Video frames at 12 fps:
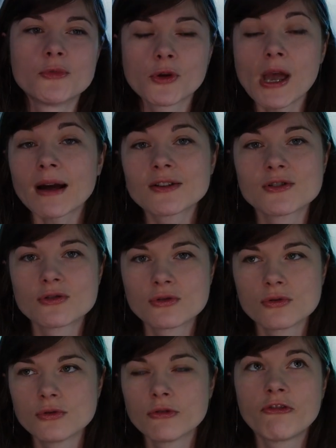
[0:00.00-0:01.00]
React
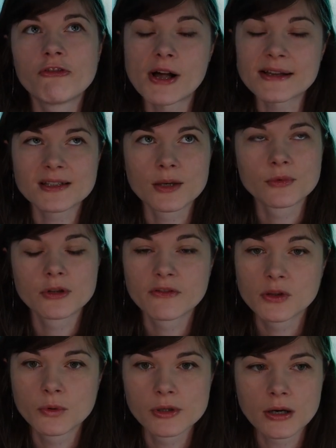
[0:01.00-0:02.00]
to Flask, I
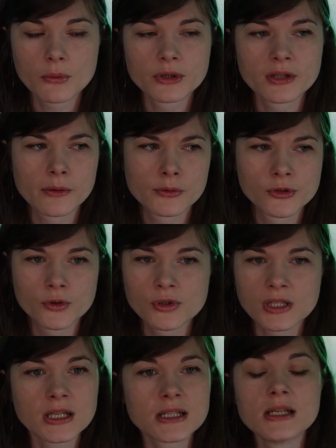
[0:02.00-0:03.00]
believe it was what I was
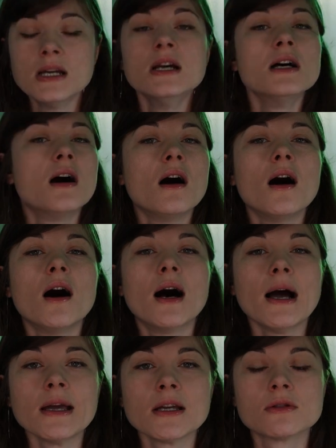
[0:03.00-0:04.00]
using. And
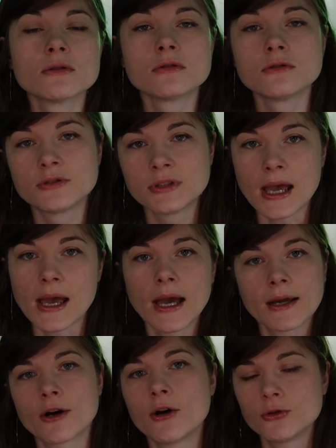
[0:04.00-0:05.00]
I Googled the
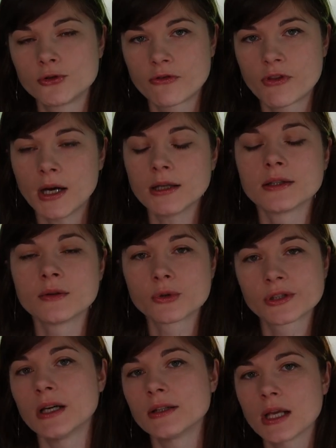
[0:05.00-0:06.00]
heck out of that and
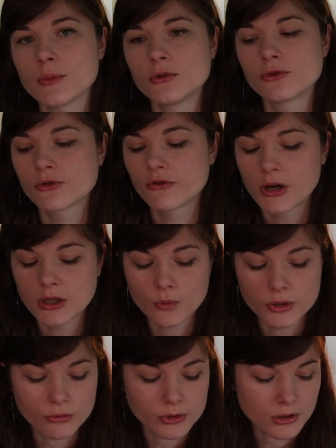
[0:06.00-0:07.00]
was not able to find
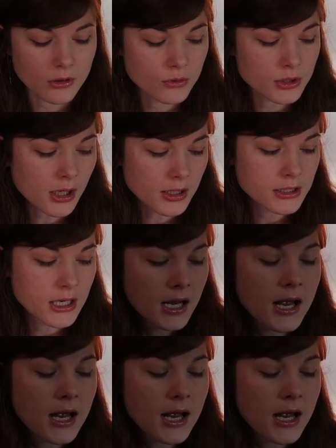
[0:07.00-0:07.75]
what was going on.